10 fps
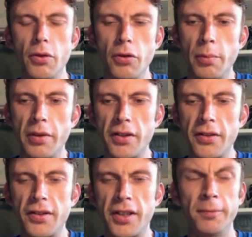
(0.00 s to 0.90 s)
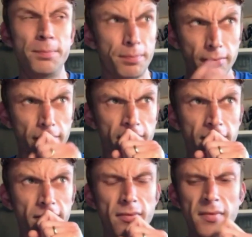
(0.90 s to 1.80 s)
Google plus to say,
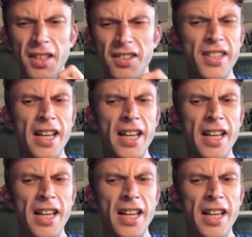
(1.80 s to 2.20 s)
does